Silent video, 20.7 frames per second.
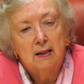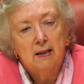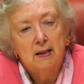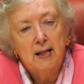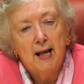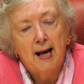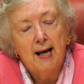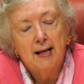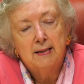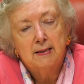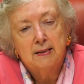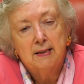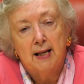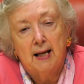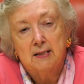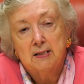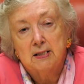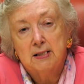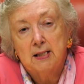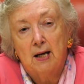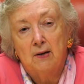
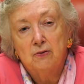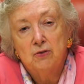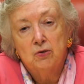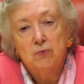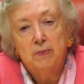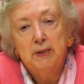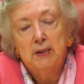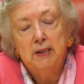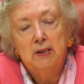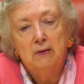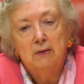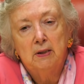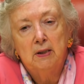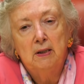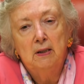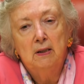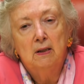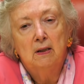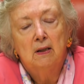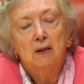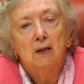That sounds really
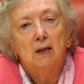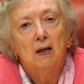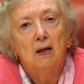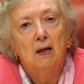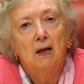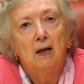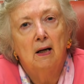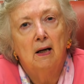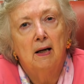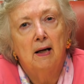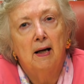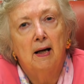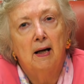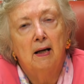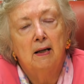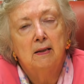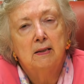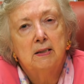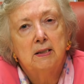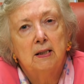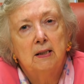good
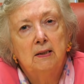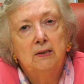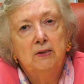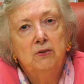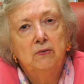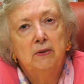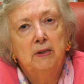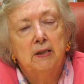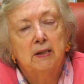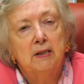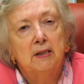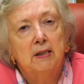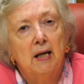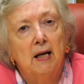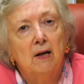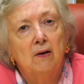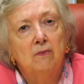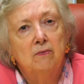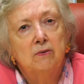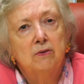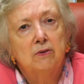until you get
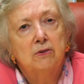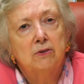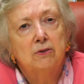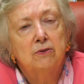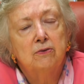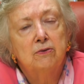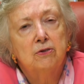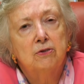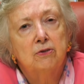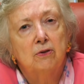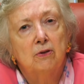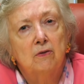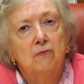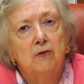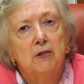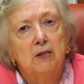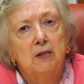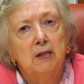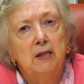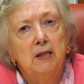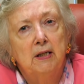down to sort of
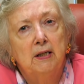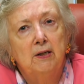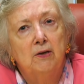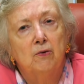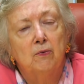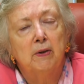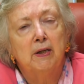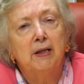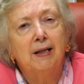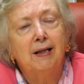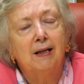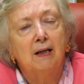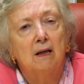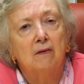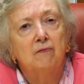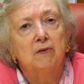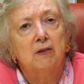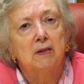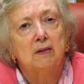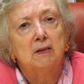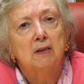the nitty-gritty
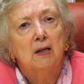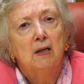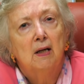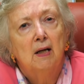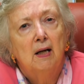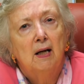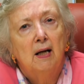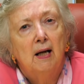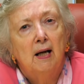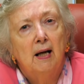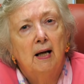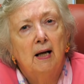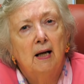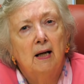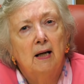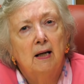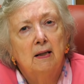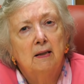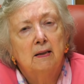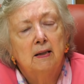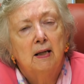of it,
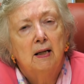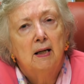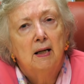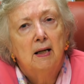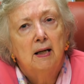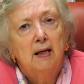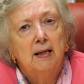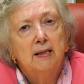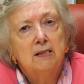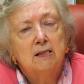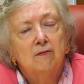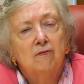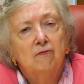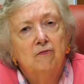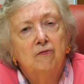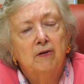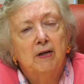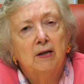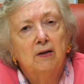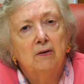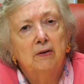and it's a
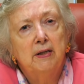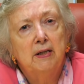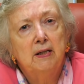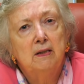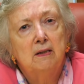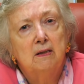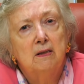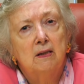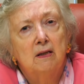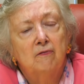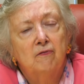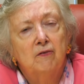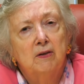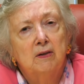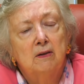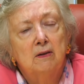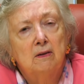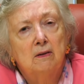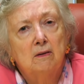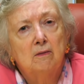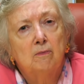very
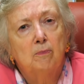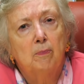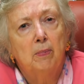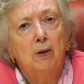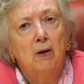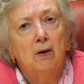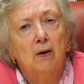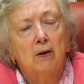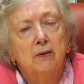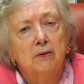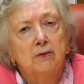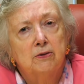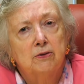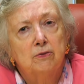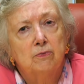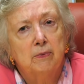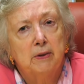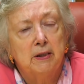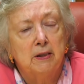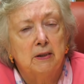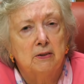difficult bar to
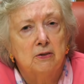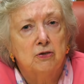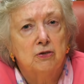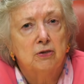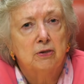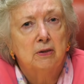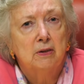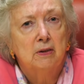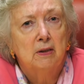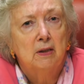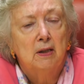reach.